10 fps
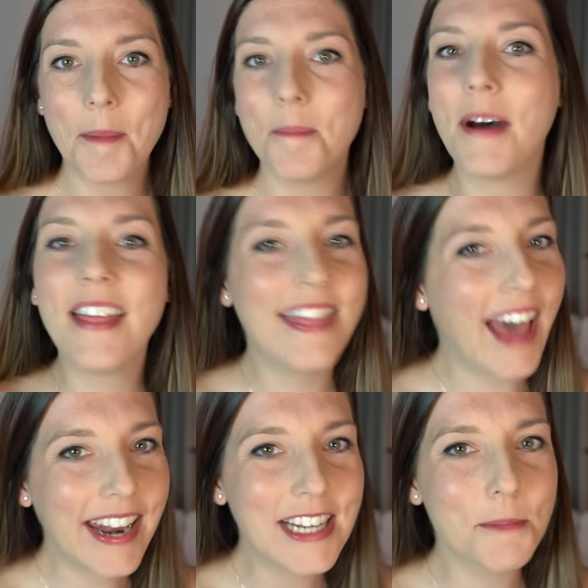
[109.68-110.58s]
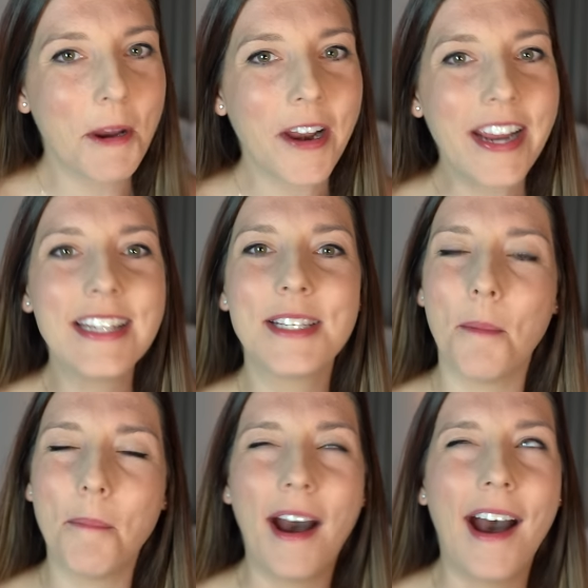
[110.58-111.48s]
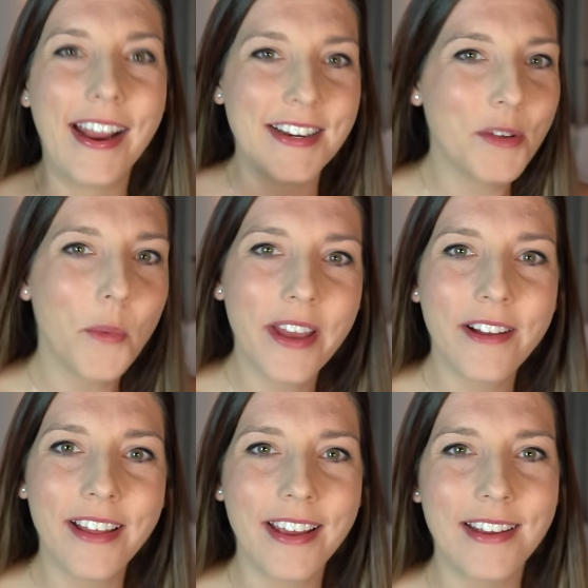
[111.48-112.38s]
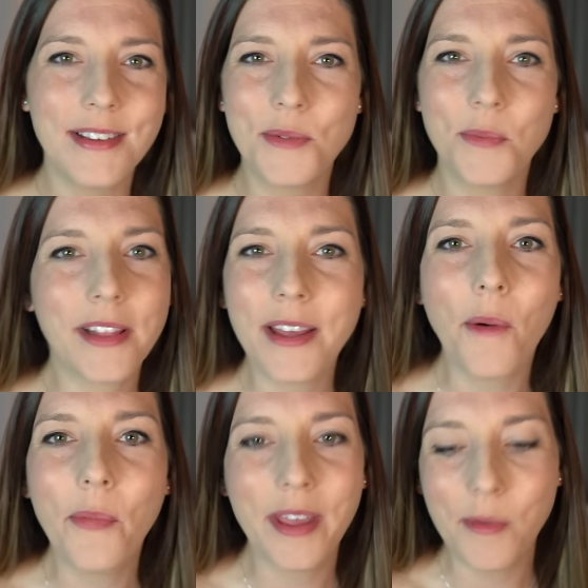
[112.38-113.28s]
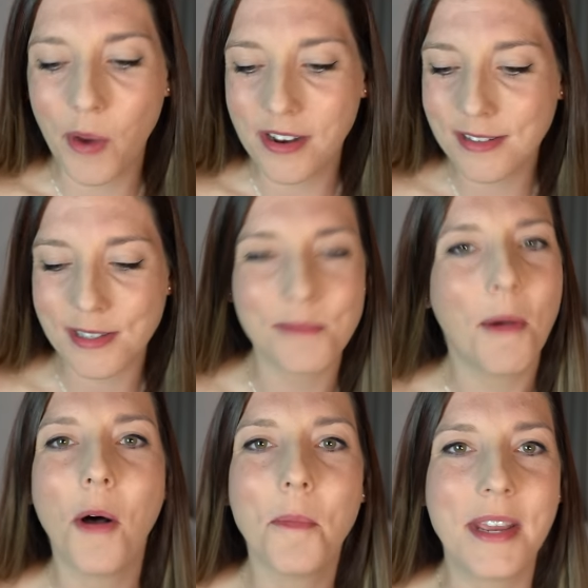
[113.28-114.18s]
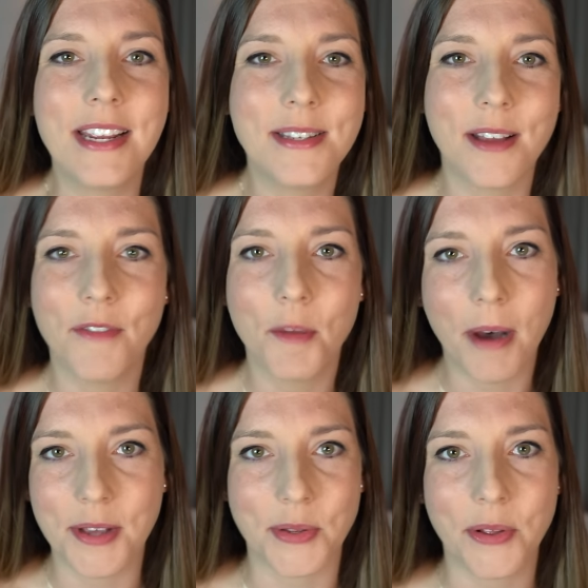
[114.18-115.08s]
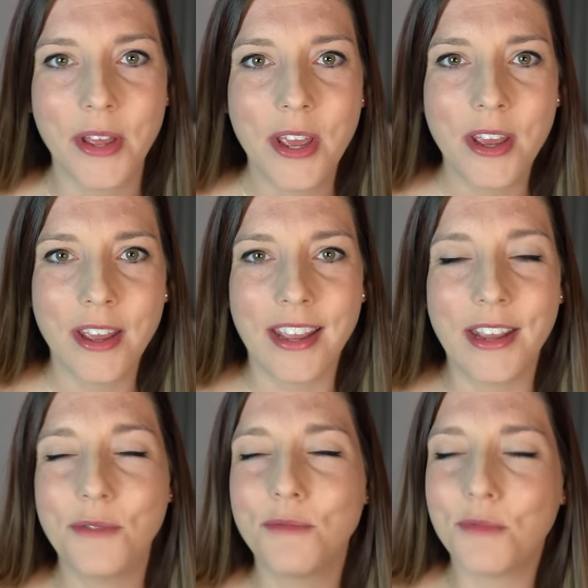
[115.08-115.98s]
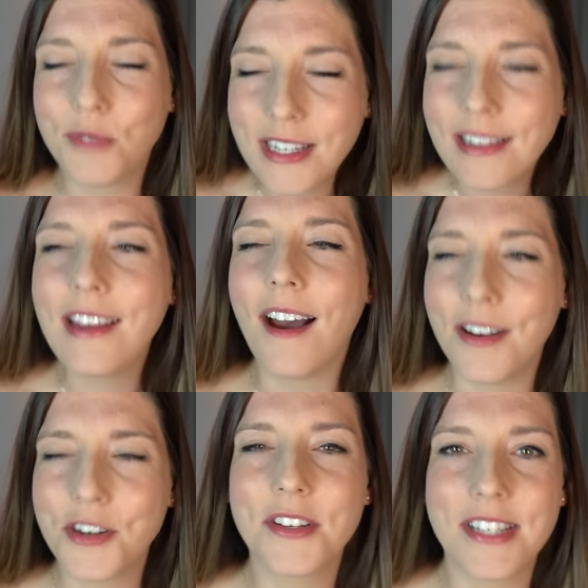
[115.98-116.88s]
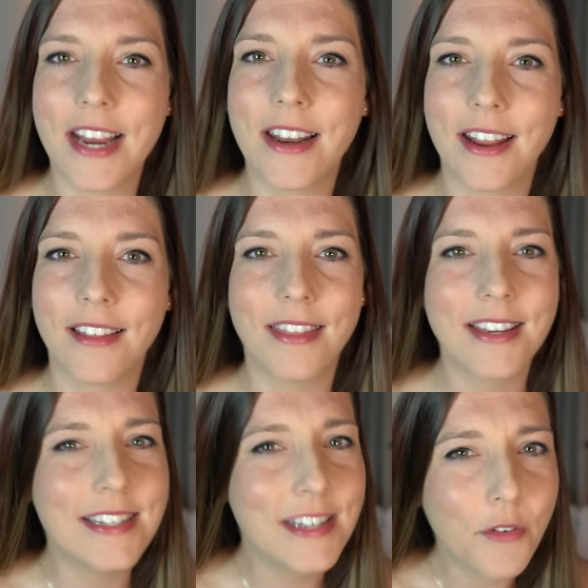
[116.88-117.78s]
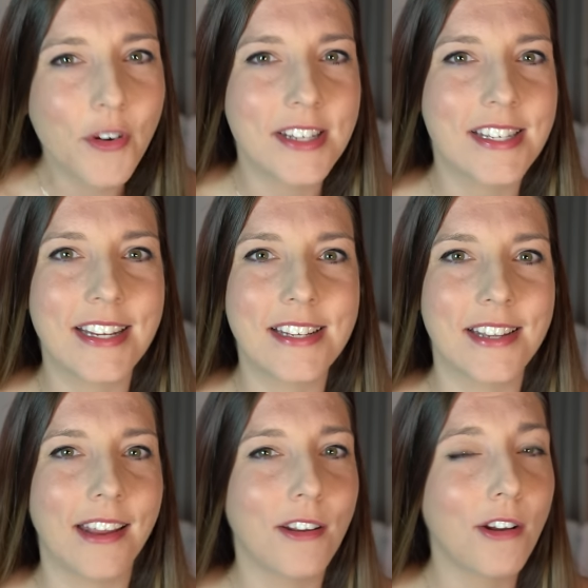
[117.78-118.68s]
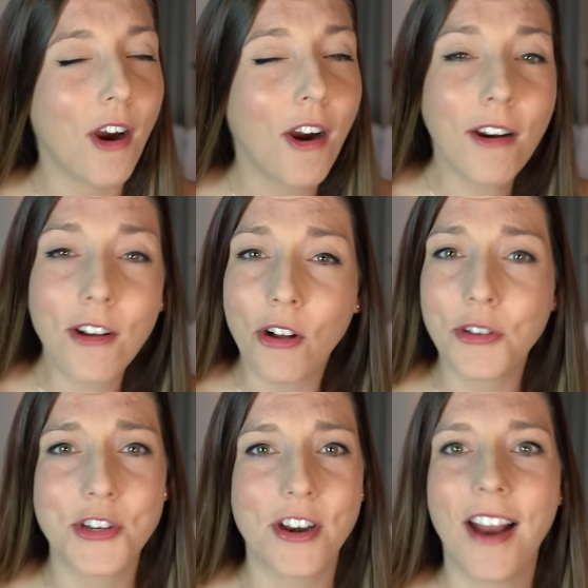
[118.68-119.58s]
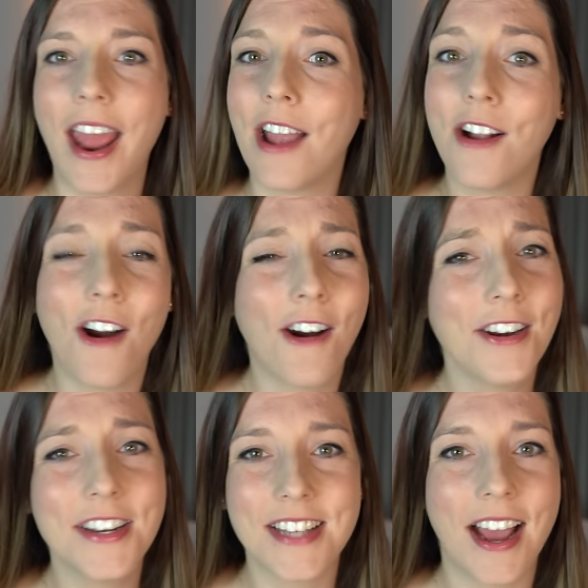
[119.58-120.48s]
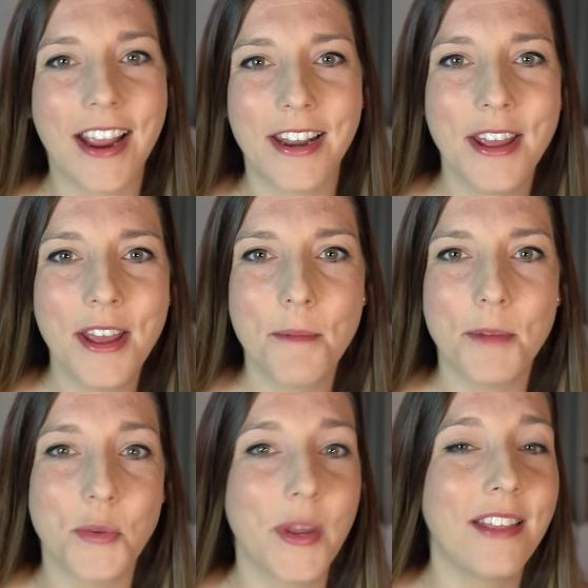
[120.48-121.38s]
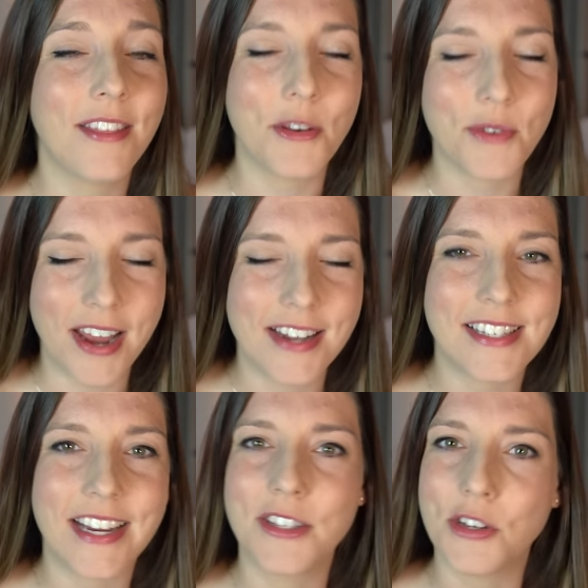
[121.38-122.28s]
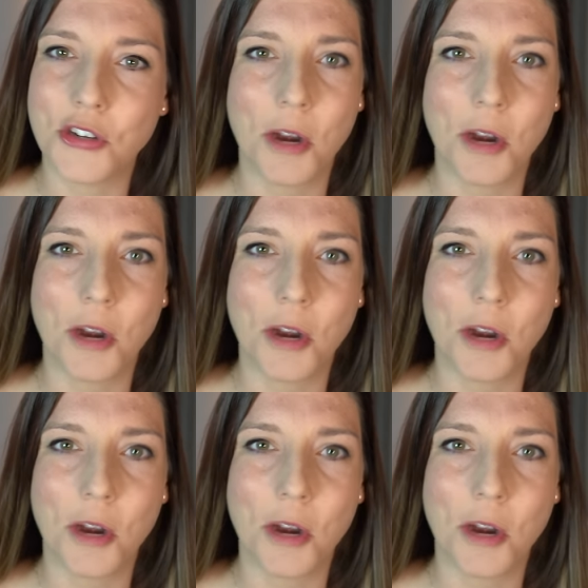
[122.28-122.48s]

But that experience behind the wheel is really only one small piece of the puzzle in really understanding the differences in car culture and car design between the United States and